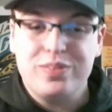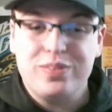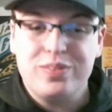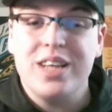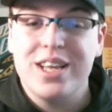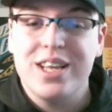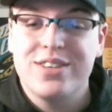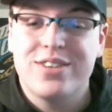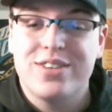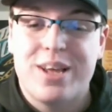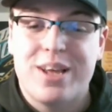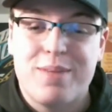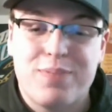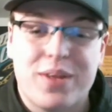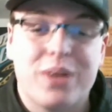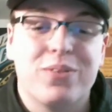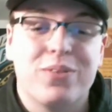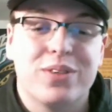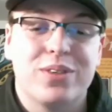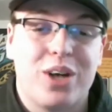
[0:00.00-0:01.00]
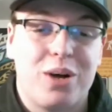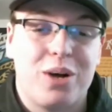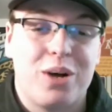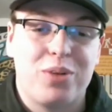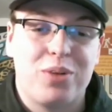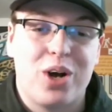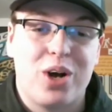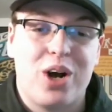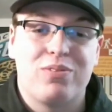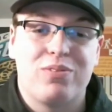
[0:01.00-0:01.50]
Same thing with Tom
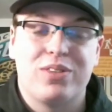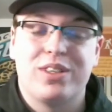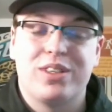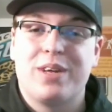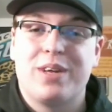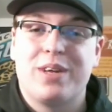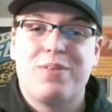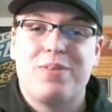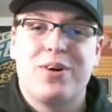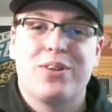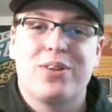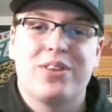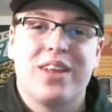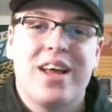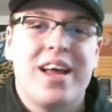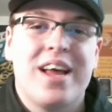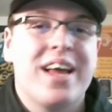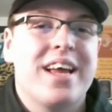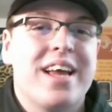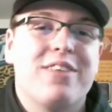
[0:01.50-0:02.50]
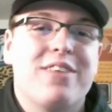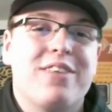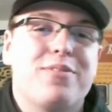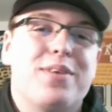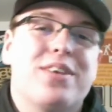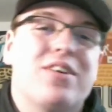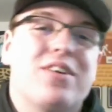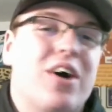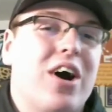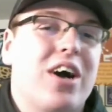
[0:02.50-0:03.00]
Coughlin. They both, he'd be
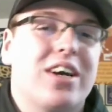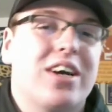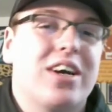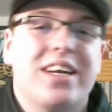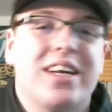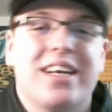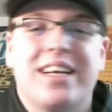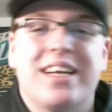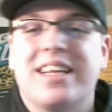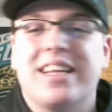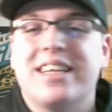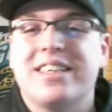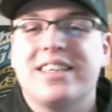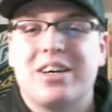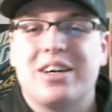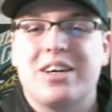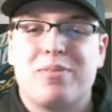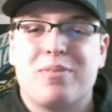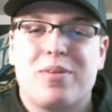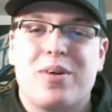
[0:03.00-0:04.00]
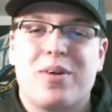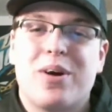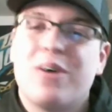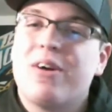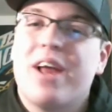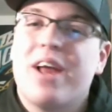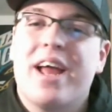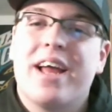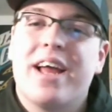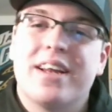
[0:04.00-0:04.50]
talking, and then Doug
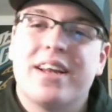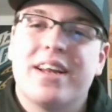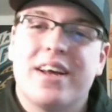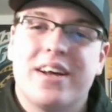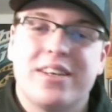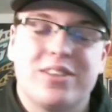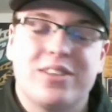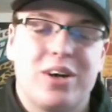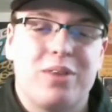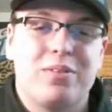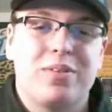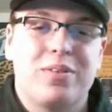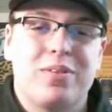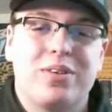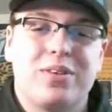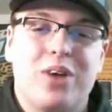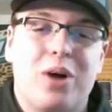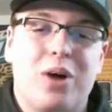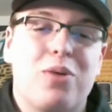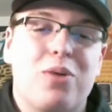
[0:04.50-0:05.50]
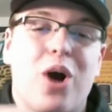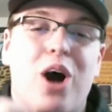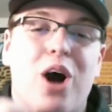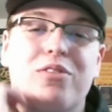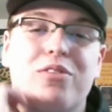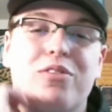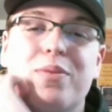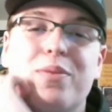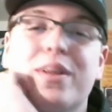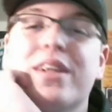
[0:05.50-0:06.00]
Marone and Tom Coughlin
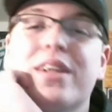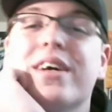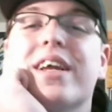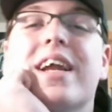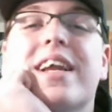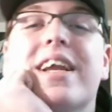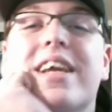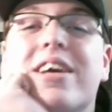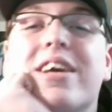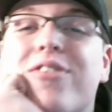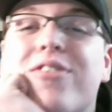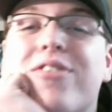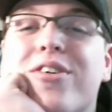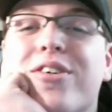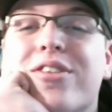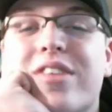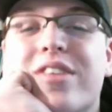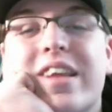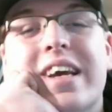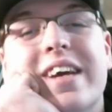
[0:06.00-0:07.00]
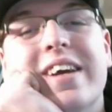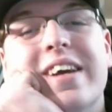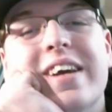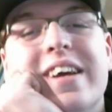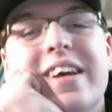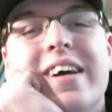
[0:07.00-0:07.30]
would be looking at Nick Foles like,